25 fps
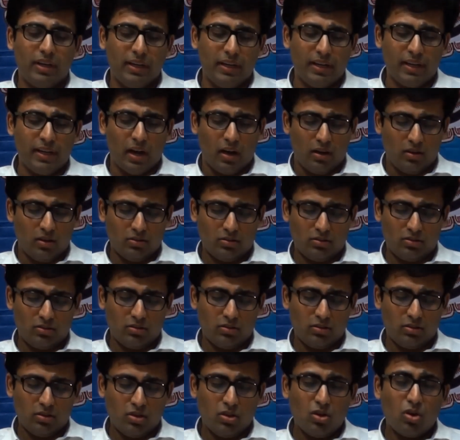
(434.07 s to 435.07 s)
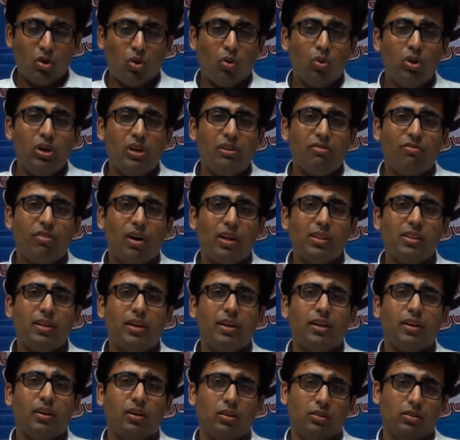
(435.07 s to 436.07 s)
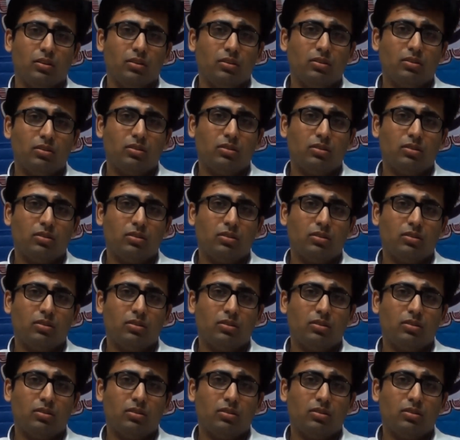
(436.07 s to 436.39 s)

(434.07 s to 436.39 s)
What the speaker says: India, only one return.